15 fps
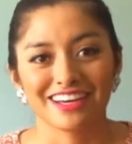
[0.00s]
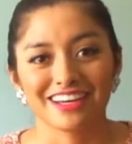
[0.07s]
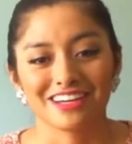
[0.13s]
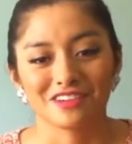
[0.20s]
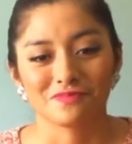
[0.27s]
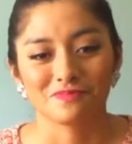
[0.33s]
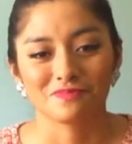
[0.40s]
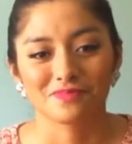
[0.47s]

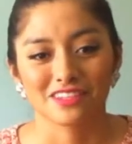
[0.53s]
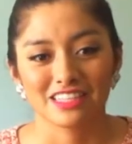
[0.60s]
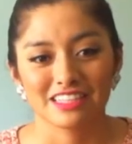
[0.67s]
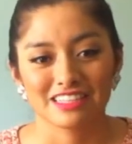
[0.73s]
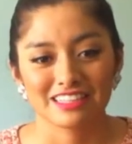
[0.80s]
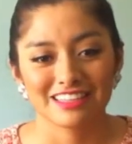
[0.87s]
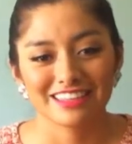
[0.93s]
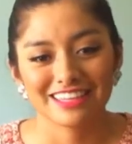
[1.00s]
Um,
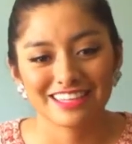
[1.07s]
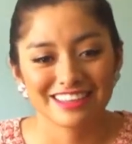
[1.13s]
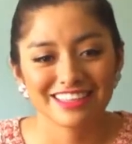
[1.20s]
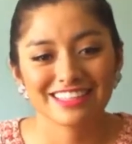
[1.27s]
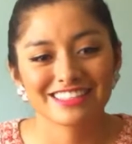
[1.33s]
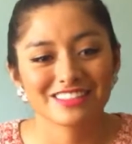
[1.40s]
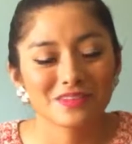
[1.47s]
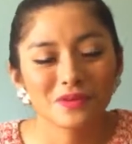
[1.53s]
like,
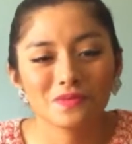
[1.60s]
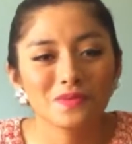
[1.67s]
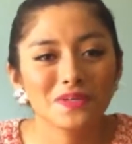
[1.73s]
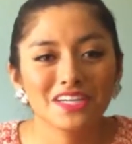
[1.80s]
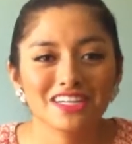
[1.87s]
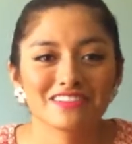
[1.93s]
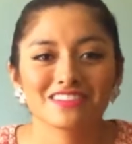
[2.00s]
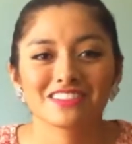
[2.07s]
that's the whole
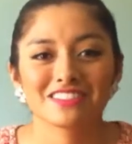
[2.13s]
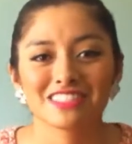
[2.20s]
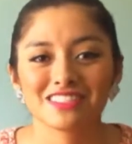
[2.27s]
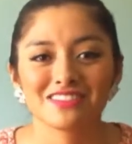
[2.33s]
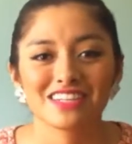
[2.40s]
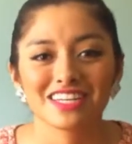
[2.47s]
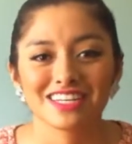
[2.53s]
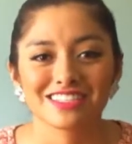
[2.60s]
point of doing these
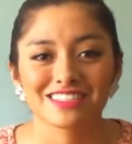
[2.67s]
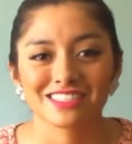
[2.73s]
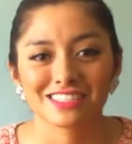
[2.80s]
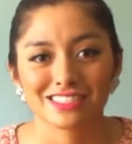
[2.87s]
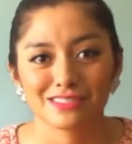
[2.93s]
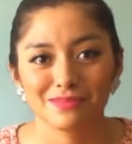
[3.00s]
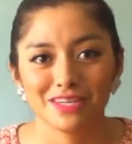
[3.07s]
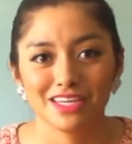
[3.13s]
videos,
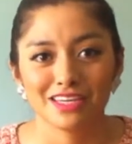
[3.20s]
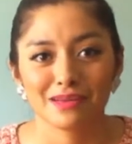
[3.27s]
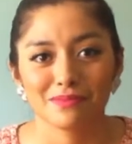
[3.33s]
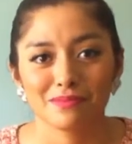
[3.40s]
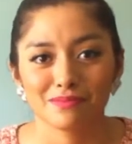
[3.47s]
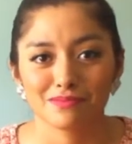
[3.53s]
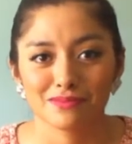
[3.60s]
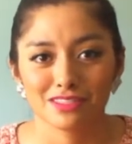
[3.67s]
is to make
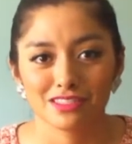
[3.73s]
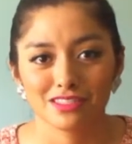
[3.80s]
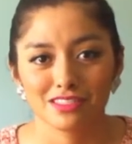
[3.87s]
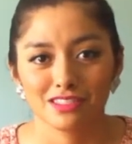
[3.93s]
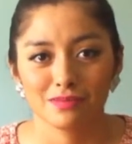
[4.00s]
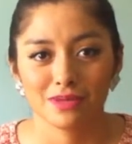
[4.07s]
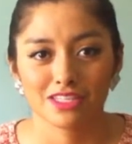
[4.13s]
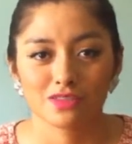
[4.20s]
them
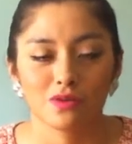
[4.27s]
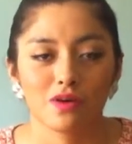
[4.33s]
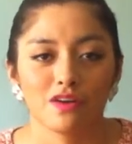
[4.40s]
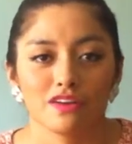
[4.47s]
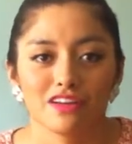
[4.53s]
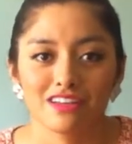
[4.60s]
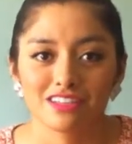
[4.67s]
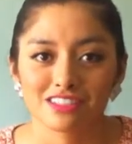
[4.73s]
to the best
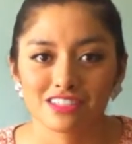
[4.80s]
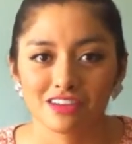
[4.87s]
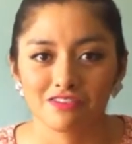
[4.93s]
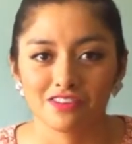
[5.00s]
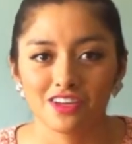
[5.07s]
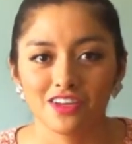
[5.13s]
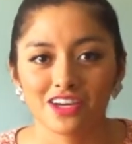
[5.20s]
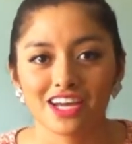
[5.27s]
quality and
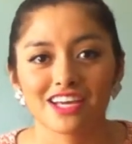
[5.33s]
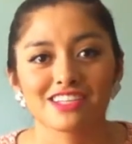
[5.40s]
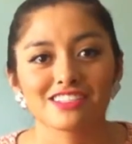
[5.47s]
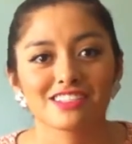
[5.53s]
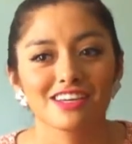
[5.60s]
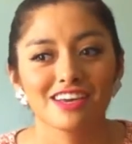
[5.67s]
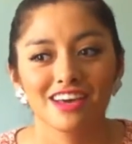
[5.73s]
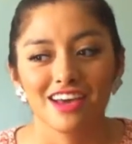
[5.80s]
stuff for you guys.
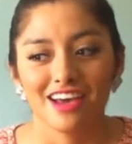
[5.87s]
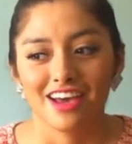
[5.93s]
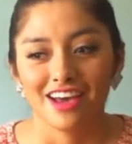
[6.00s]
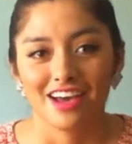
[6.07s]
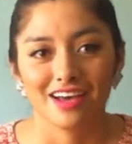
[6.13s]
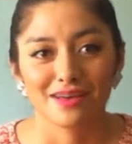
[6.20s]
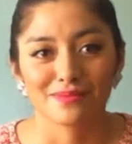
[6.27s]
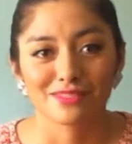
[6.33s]

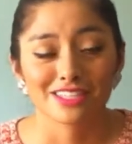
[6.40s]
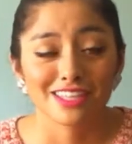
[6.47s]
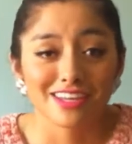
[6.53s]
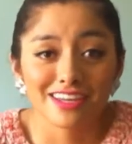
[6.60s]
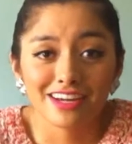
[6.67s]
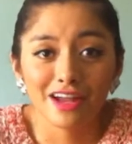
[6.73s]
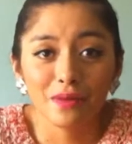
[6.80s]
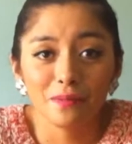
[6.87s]
Um, so
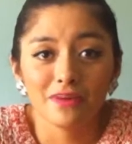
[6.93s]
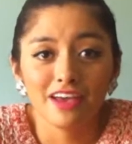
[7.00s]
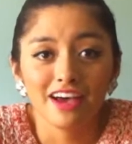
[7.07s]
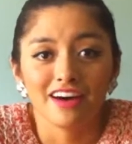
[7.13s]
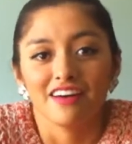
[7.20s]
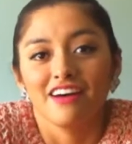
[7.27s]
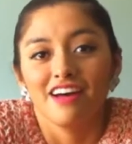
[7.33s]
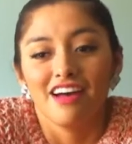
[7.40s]
they can help you
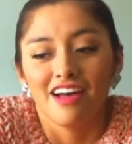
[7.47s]
out.